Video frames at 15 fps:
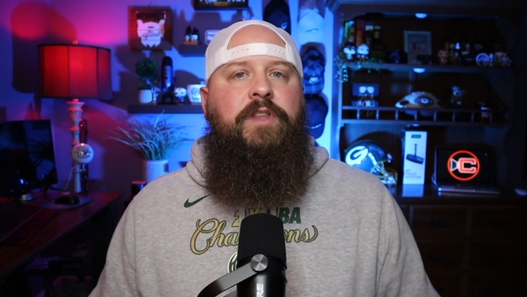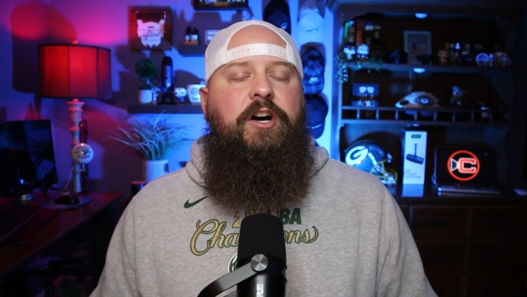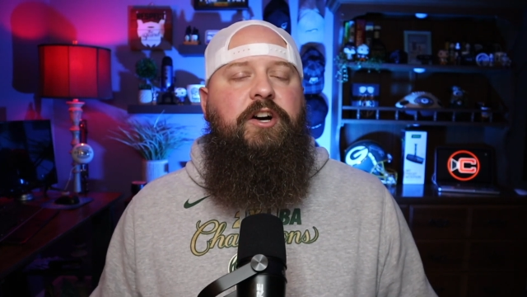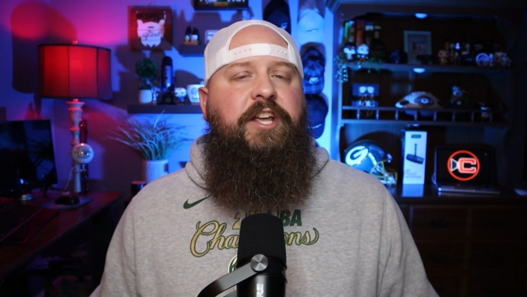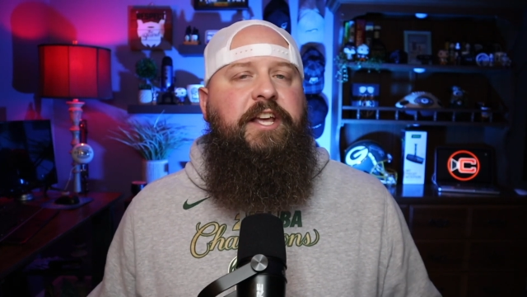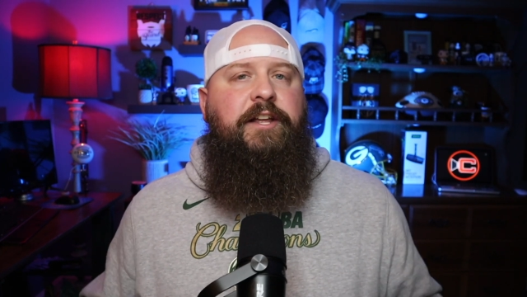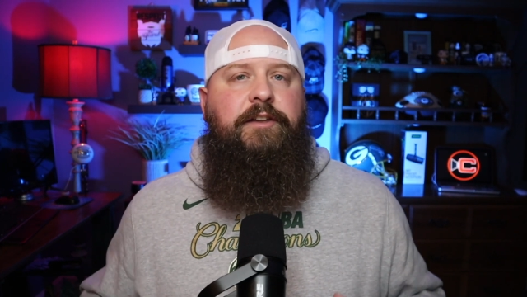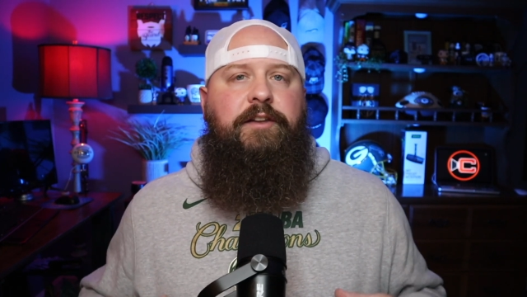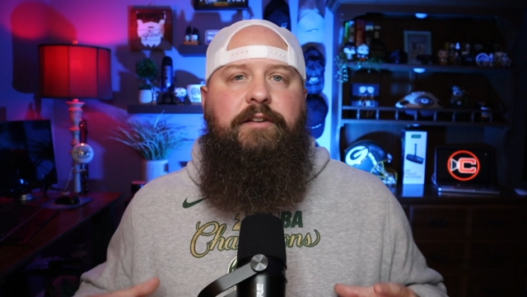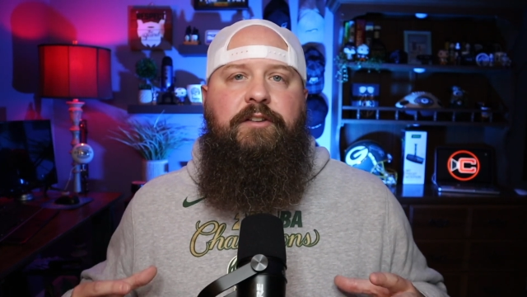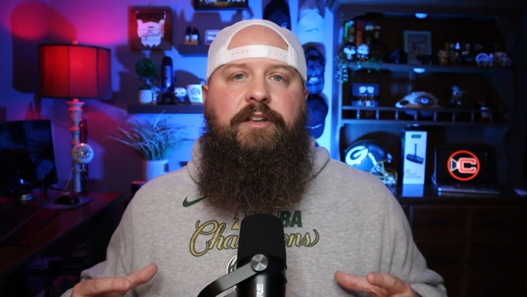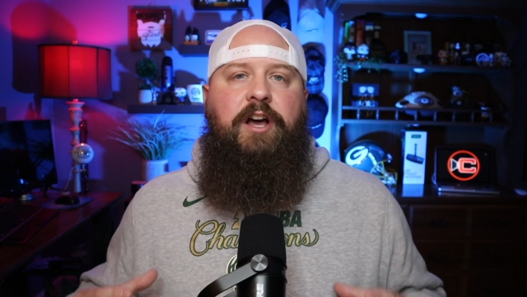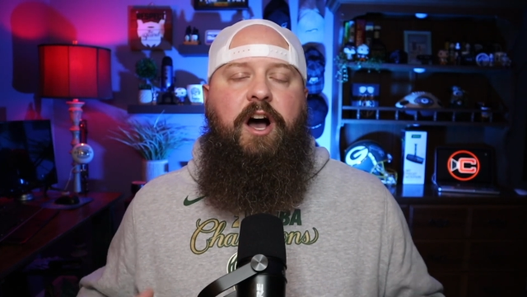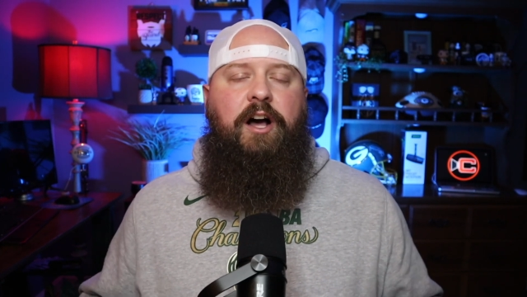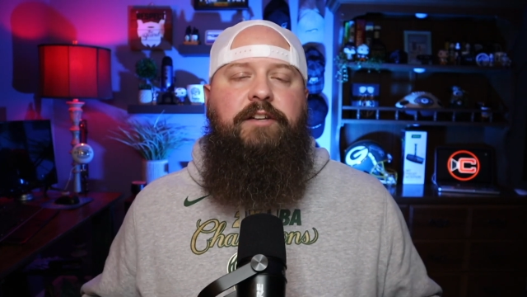Again,
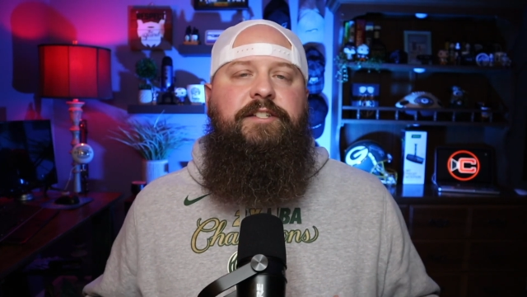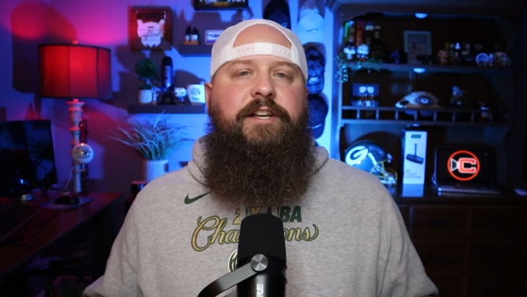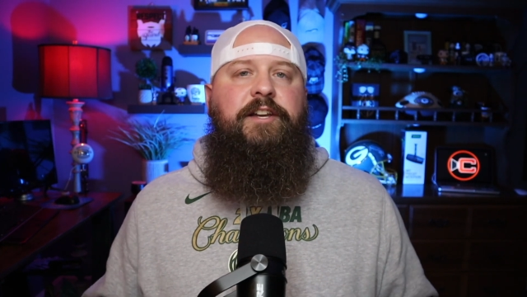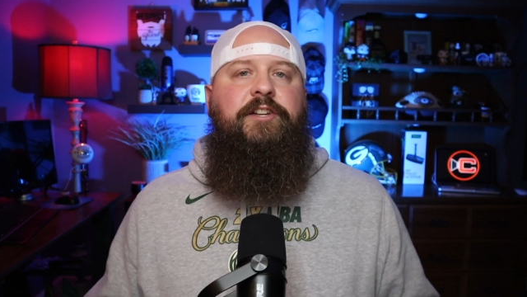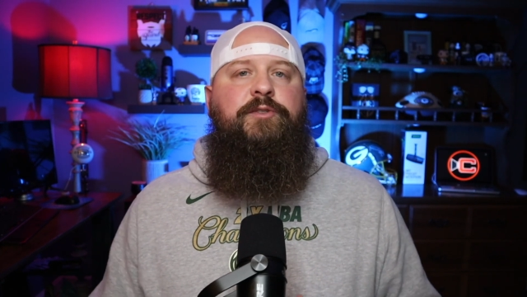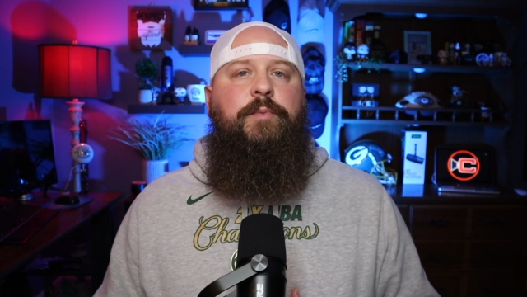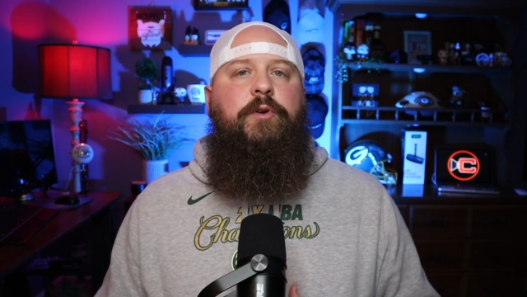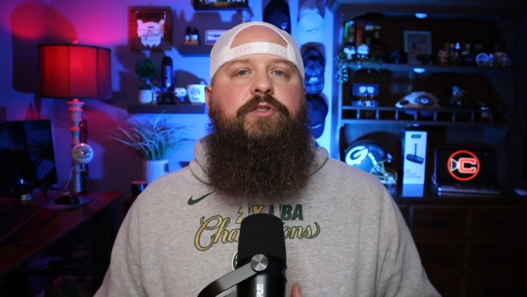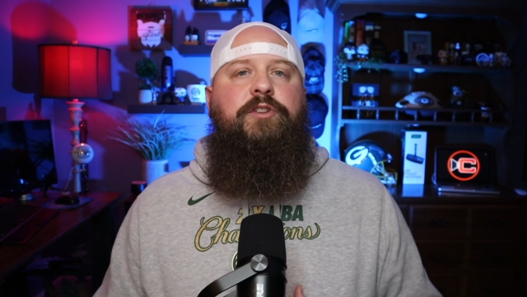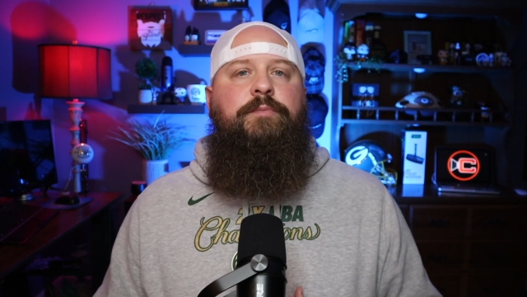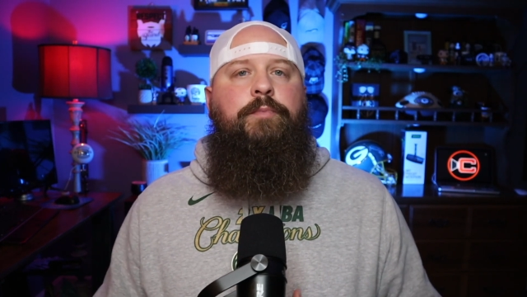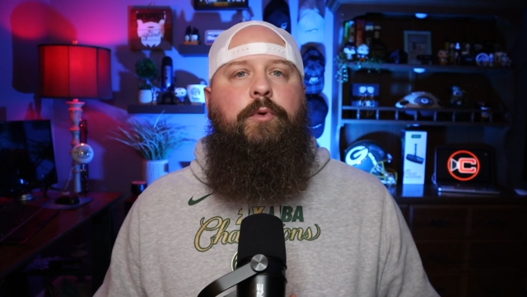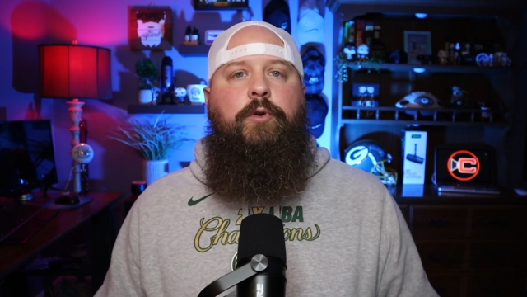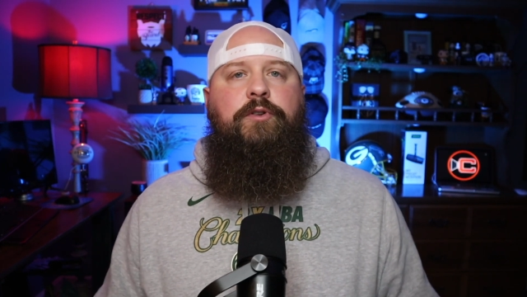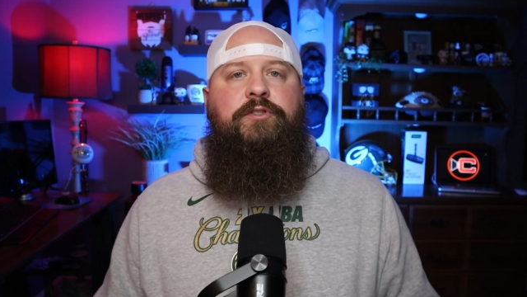content is most
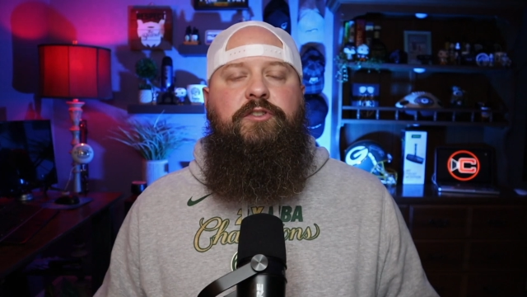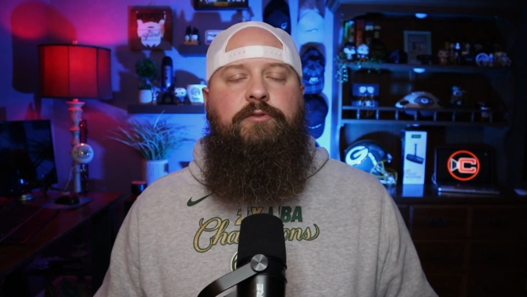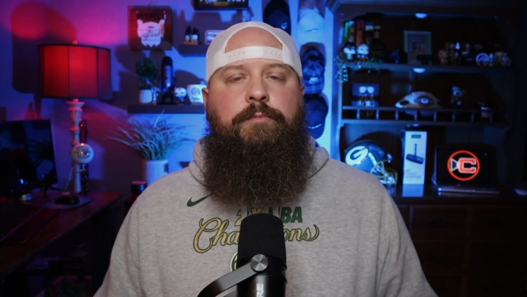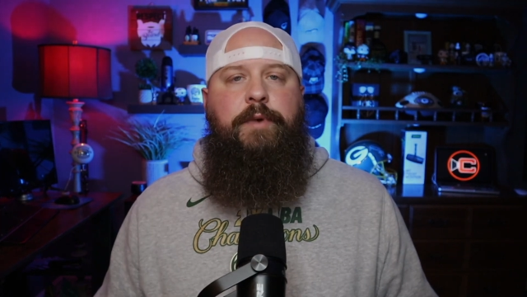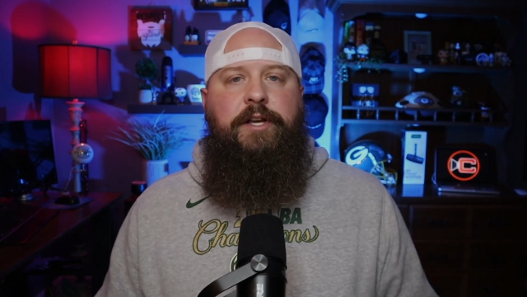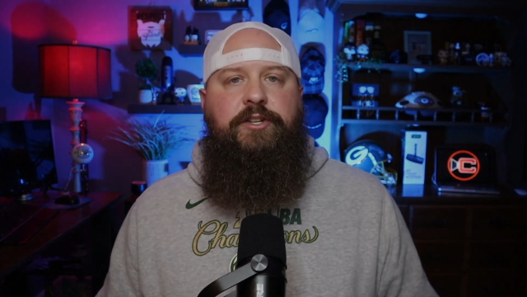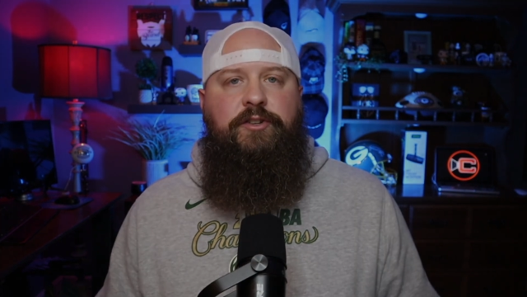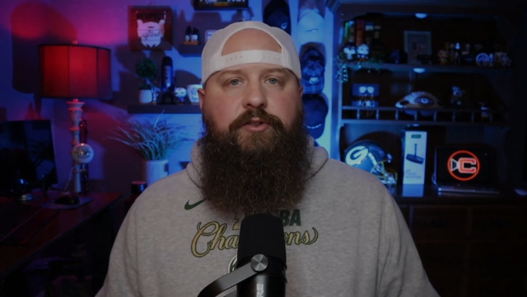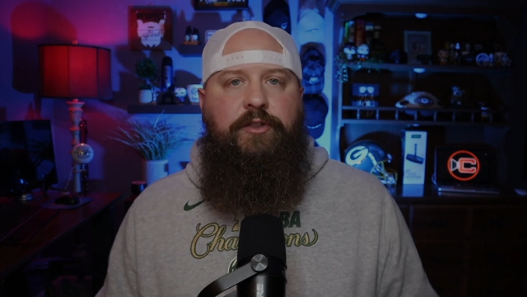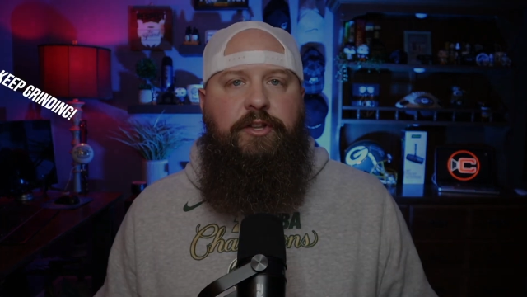important, so make sure that